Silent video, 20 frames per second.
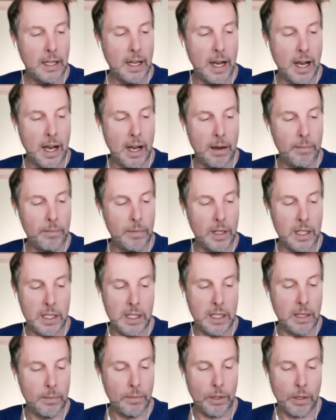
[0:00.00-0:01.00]
Um, it
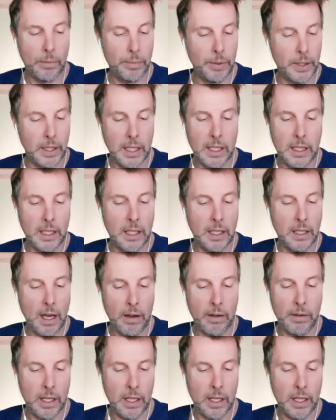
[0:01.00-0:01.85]
seemed completely uh,